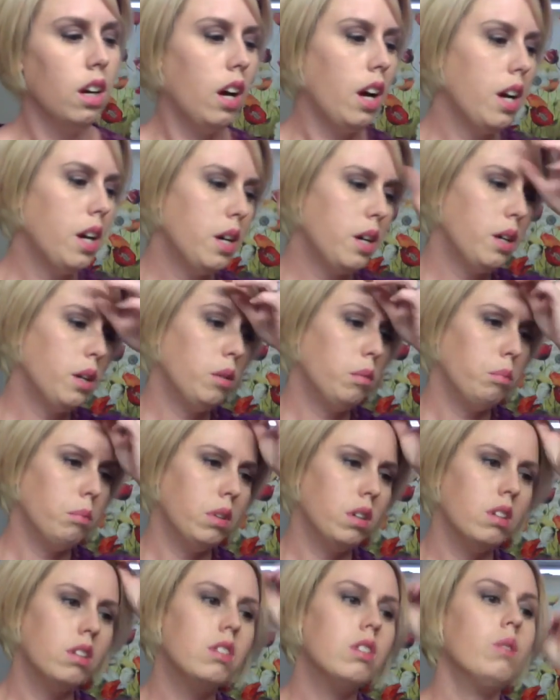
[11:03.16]

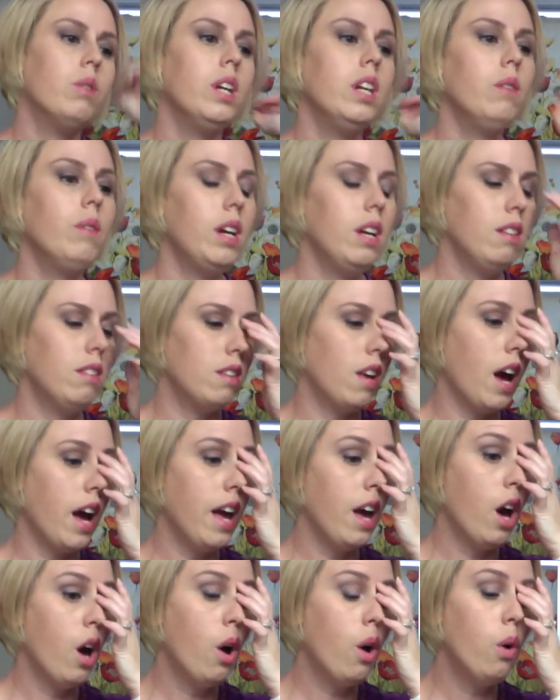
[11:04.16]
So anyways, I
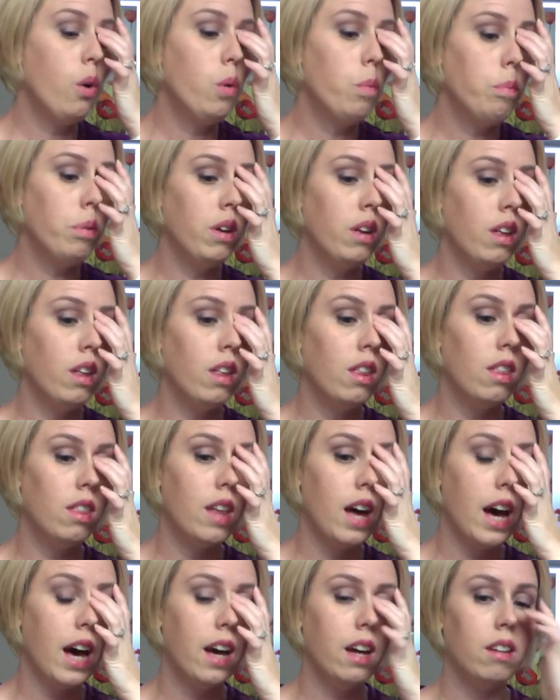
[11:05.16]
hope
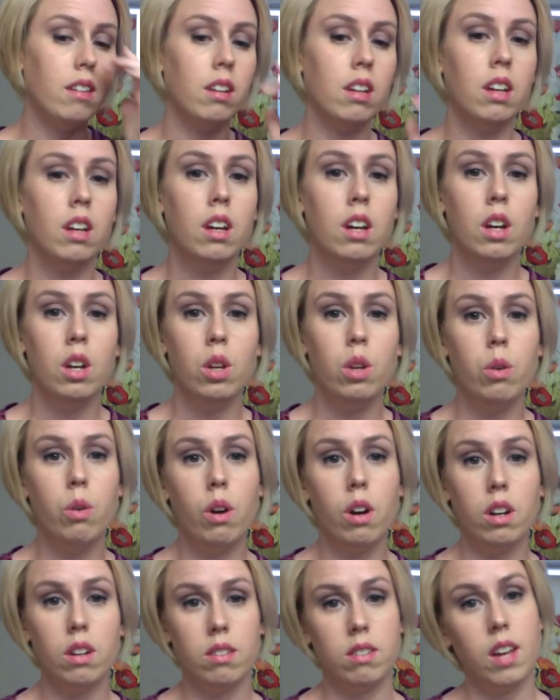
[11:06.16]
that you
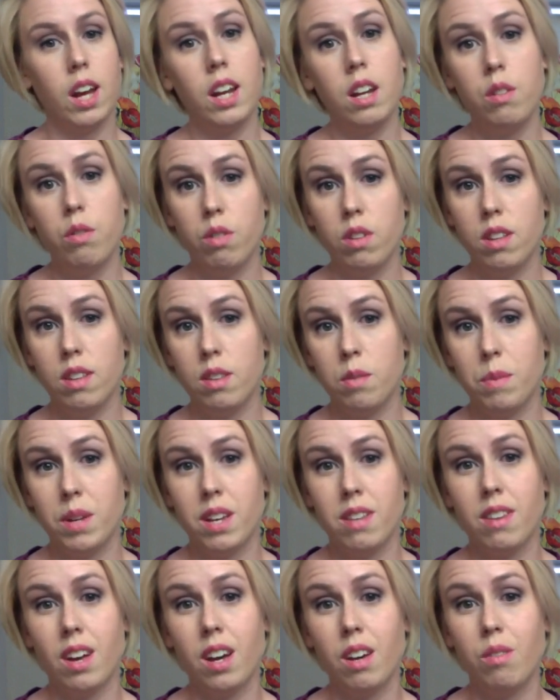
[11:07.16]
are excited for this
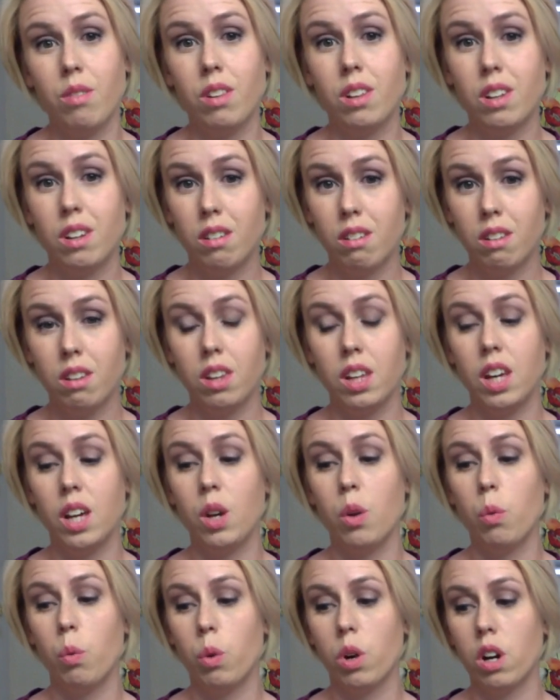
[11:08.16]
because I've
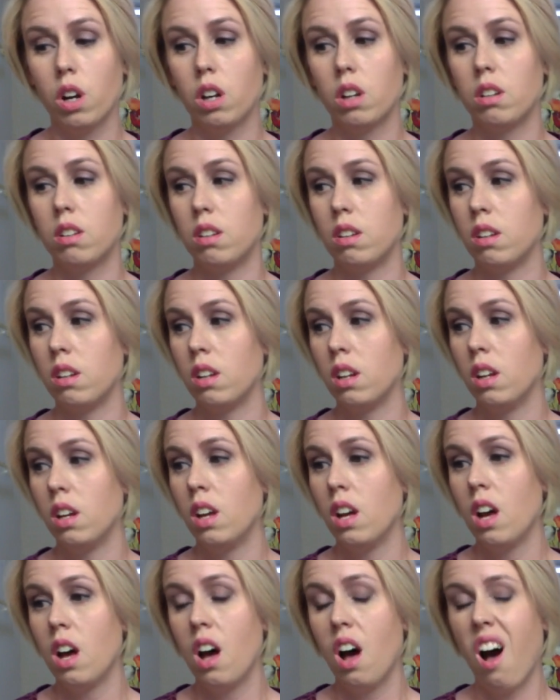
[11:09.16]
literally worked
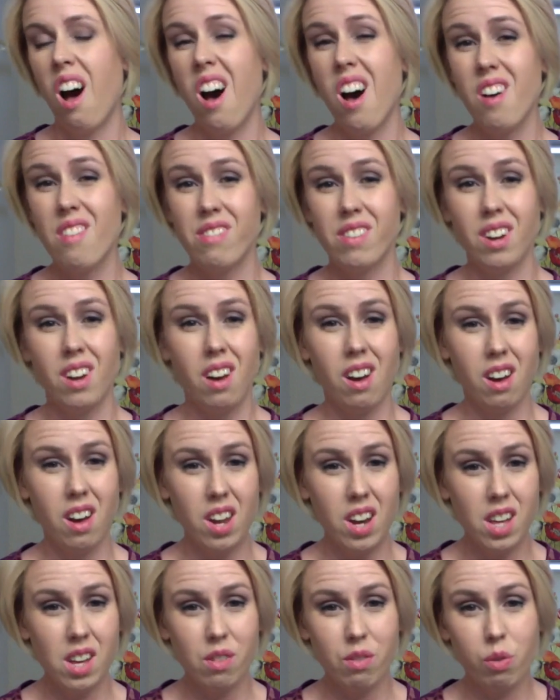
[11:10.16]
off and
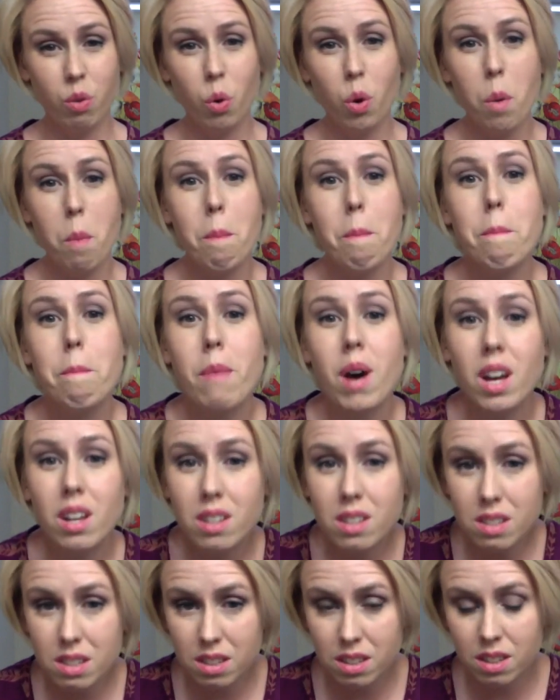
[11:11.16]
on it for
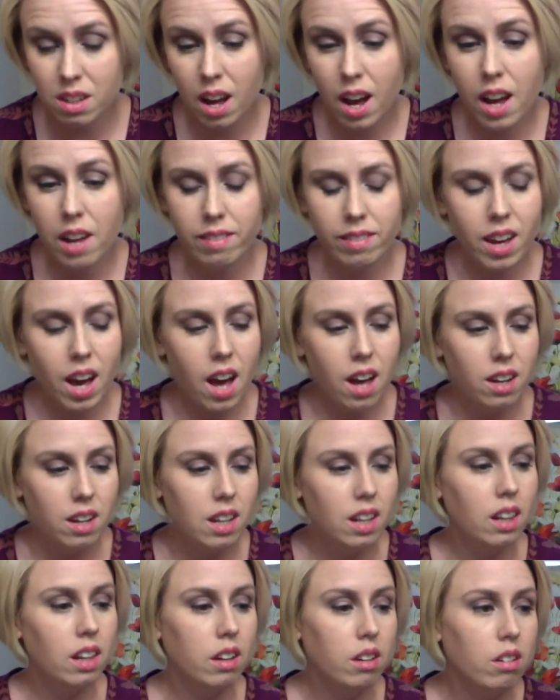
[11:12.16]
months. I've
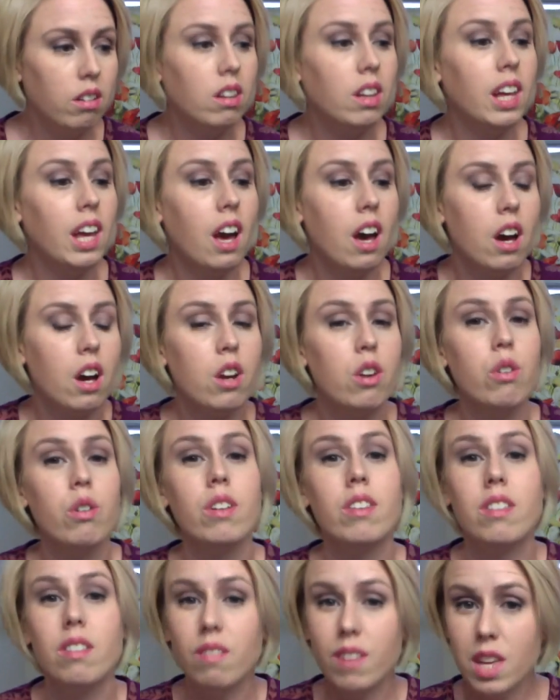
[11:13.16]
gotten literally
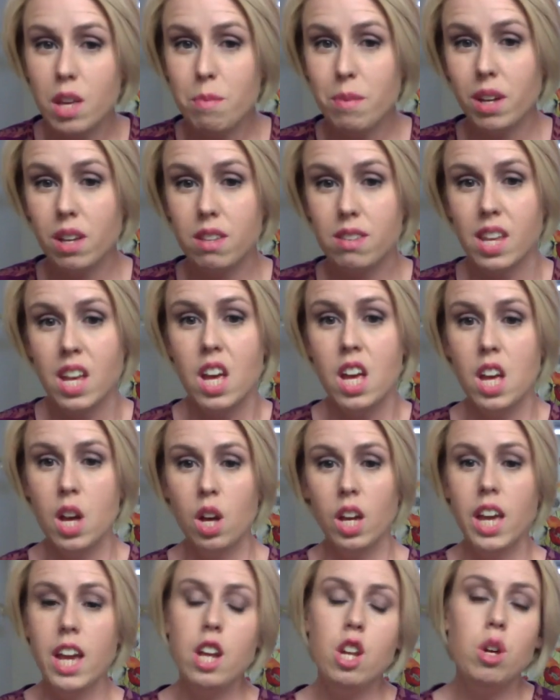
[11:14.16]
hundreds of emails.
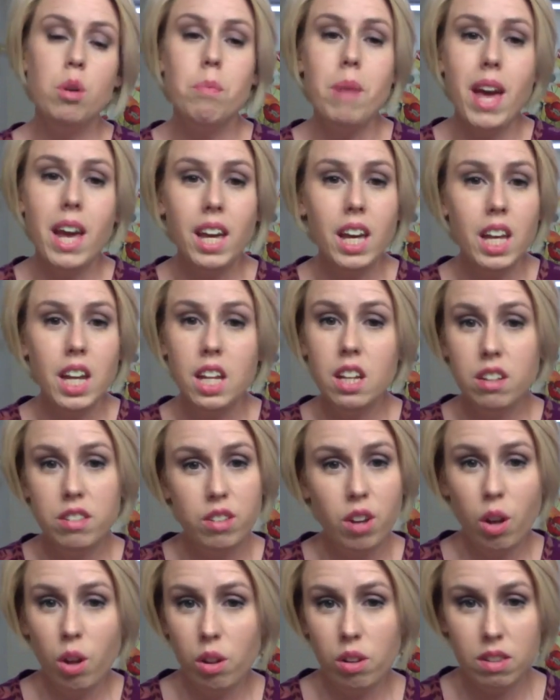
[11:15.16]
Can you make an
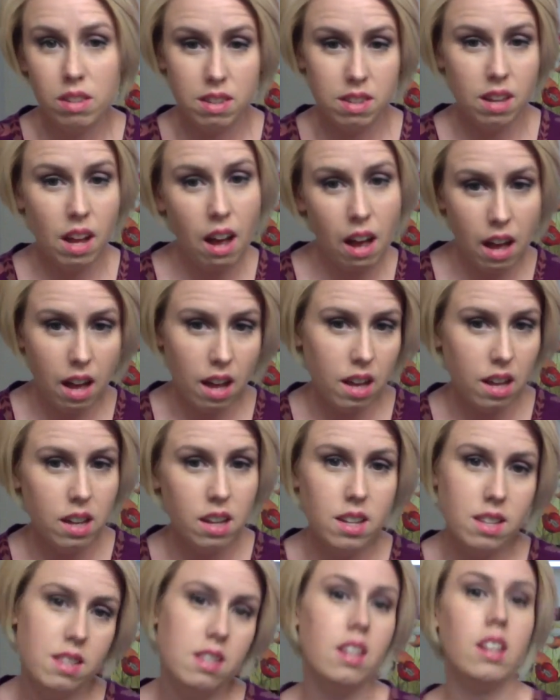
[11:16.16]
adult
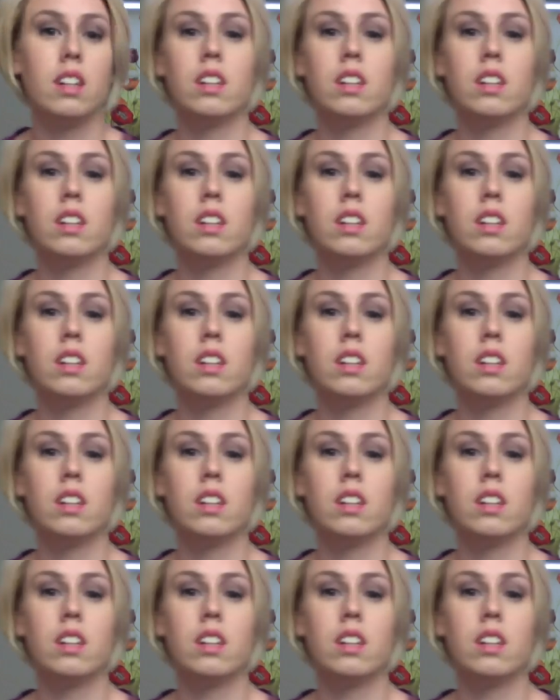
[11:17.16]
size?